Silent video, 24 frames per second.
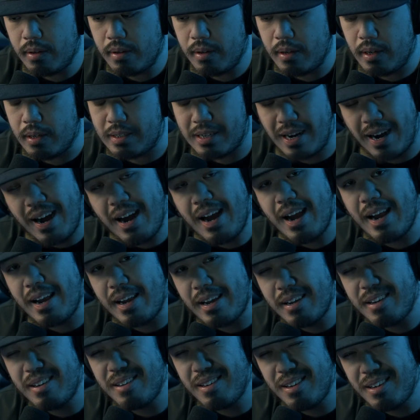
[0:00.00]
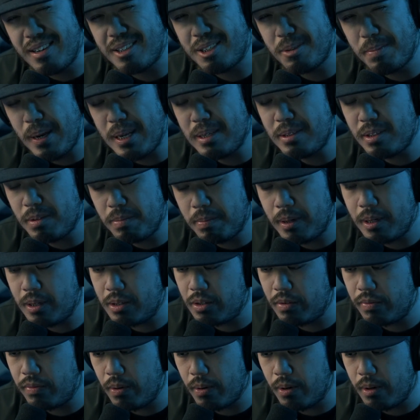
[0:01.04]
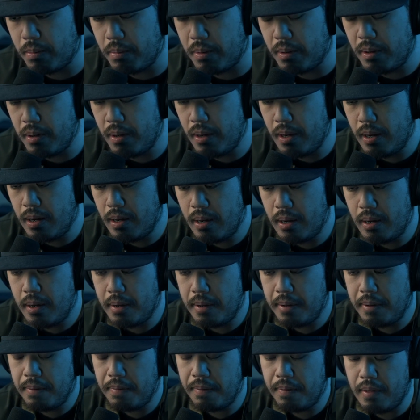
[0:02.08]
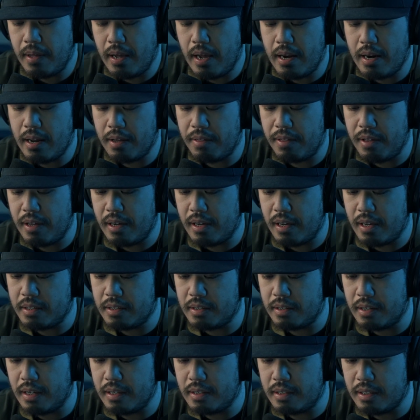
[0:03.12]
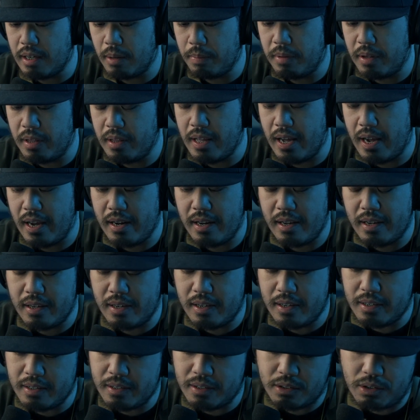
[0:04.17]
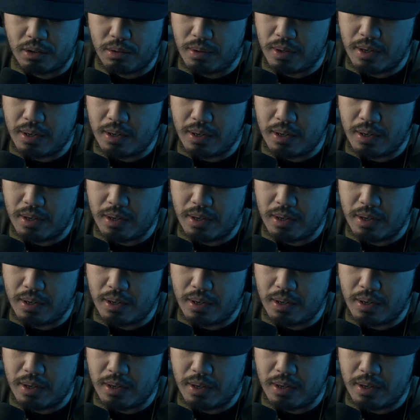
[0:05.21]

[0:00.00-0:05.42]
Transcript: It's high and expensive, but it's affordable. And I think it's something that is,